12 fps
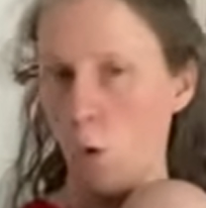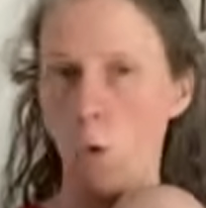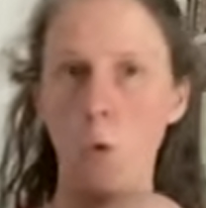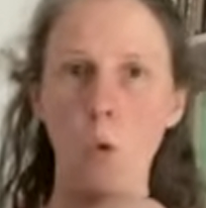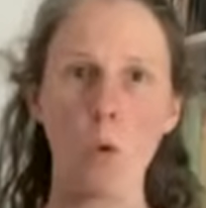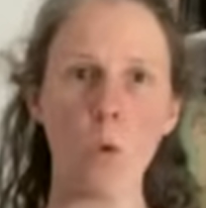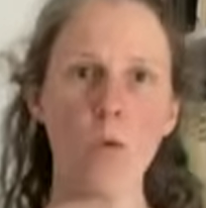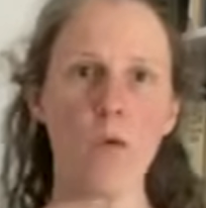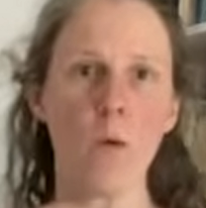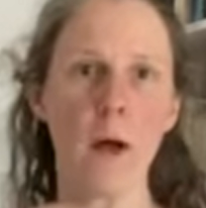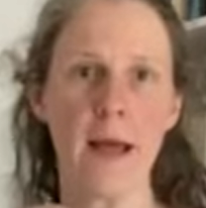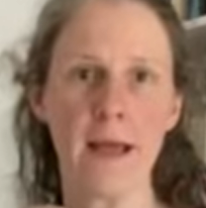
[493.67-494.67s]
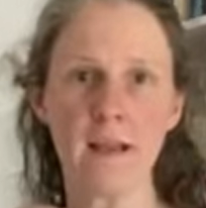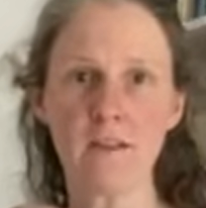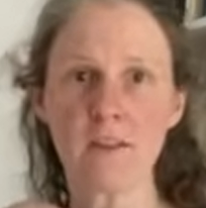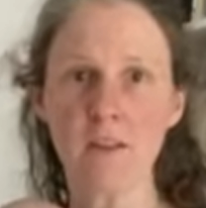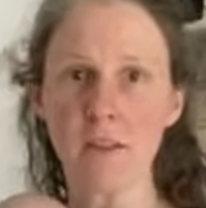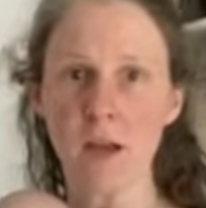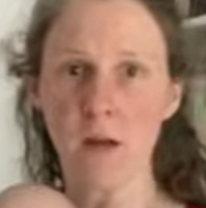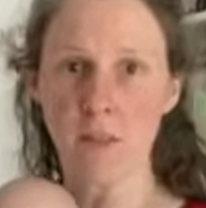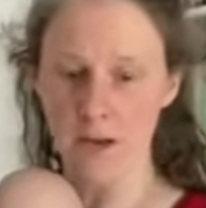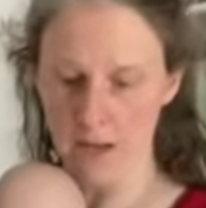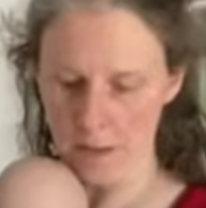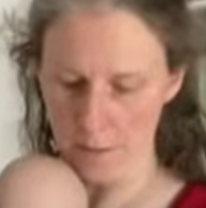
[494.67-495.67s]
all the way to the other
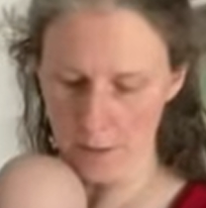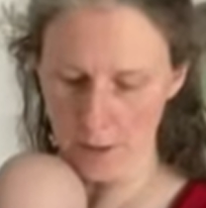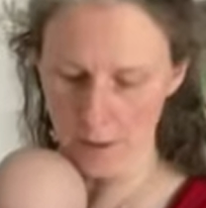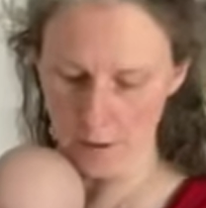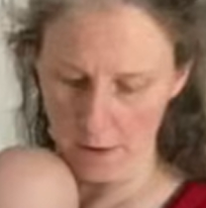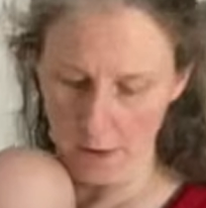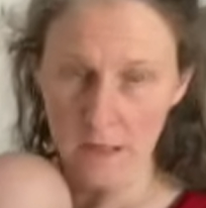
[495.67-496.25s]
knee pit.